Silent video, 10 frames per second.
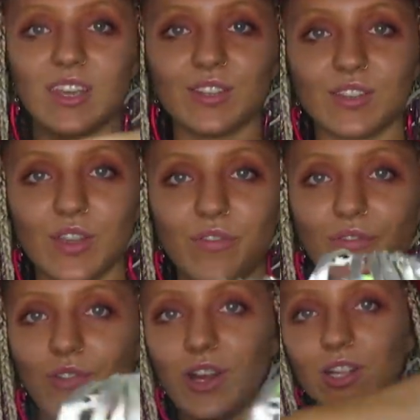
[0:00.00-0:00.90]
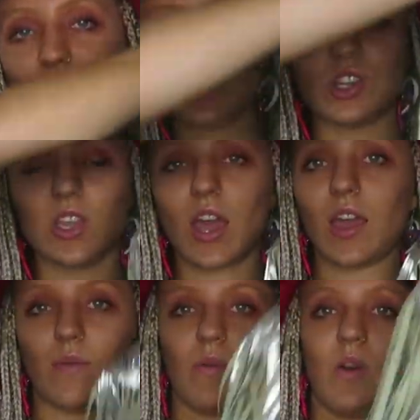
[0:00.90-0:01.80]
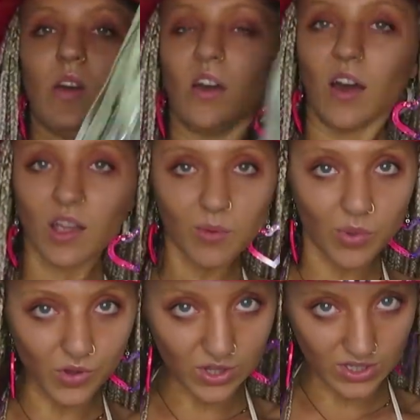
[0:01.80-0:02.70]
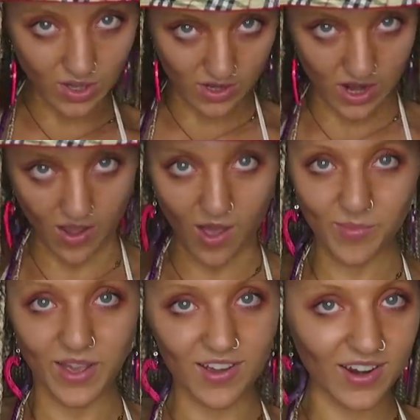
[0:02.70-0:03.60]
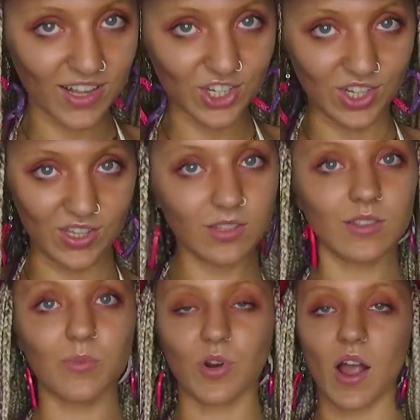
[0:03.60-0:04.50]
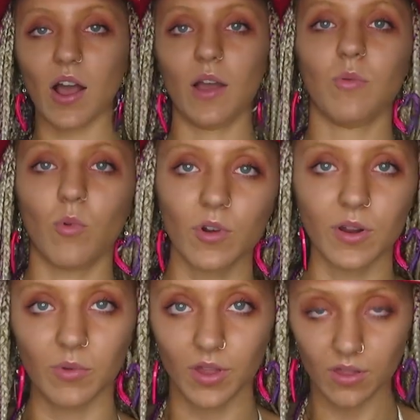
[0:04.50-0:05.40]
this fringe cape. I can put this on now. Oh my god, actually, this is the bra I wore it